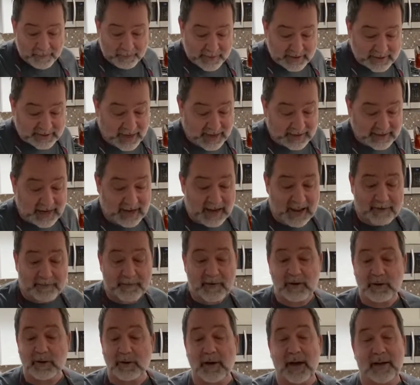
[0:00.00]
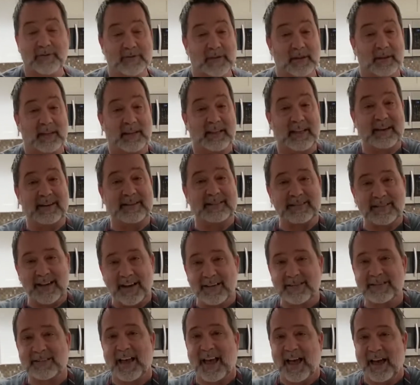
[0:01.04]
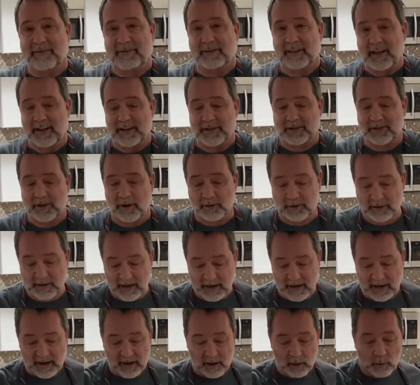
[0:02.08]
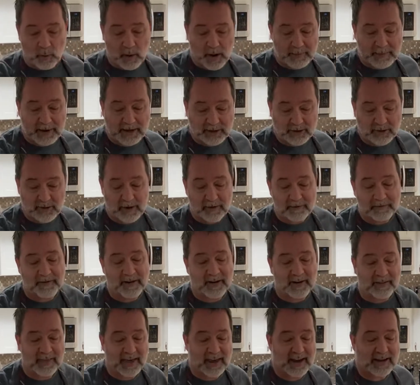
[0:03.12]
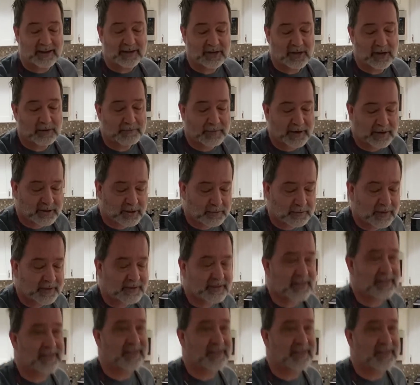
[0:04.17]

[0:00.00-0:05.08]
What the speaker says: Besides that, if you do have something that does have a lot of salt in it, you're going to want to make sure you figure that into your measurements and